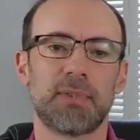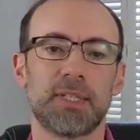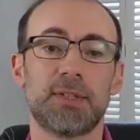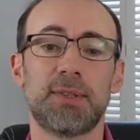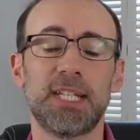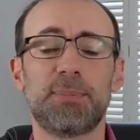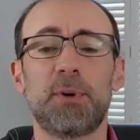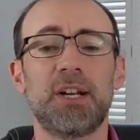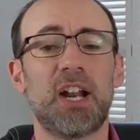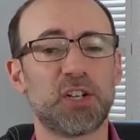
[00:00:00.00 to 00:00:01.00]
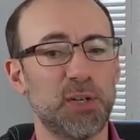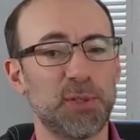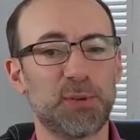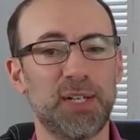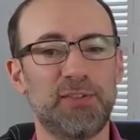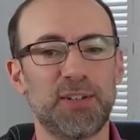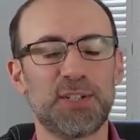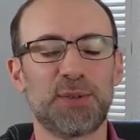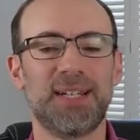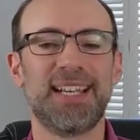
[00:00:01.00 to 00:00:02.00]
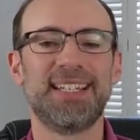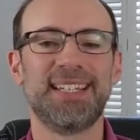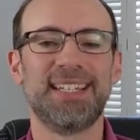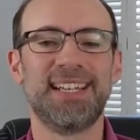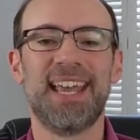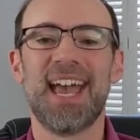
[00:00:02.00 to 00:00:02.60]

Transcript: So at this point, on October 21st, 2019,